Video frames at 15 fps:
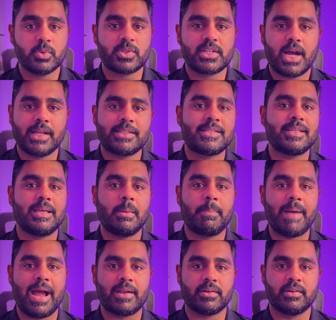you start seeing
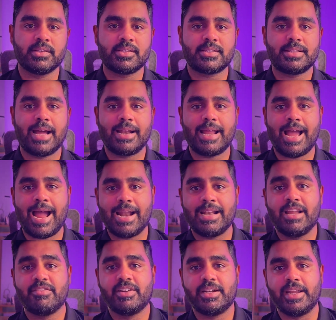patterns that
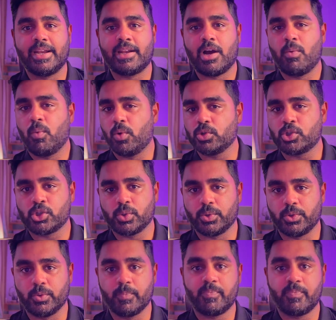ad level data won't show you.